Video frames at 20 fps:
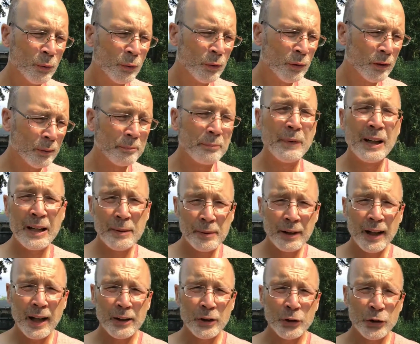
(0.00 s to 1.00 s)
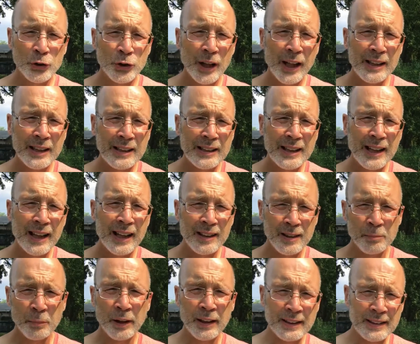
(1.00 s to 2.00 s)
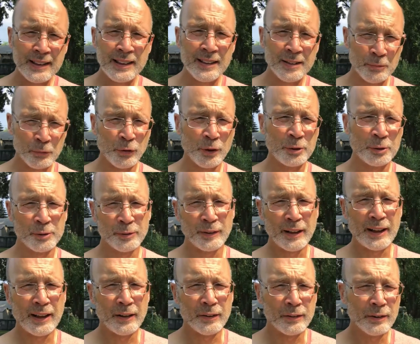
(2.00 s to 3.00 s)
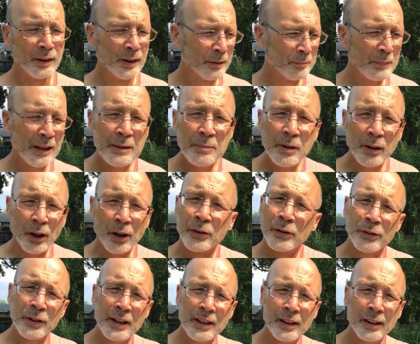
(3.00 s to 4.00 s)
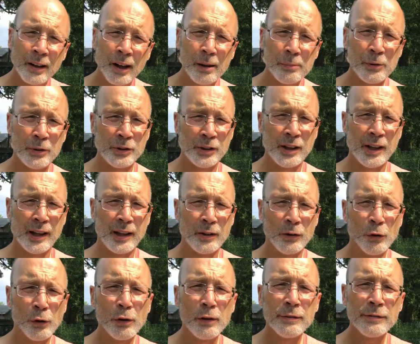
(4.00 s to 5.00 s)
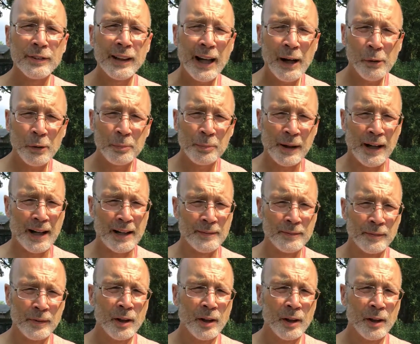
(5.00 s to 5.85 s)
or maybe on a shady day you might see them running around. Maybe underneath a garbage can or a flower pot.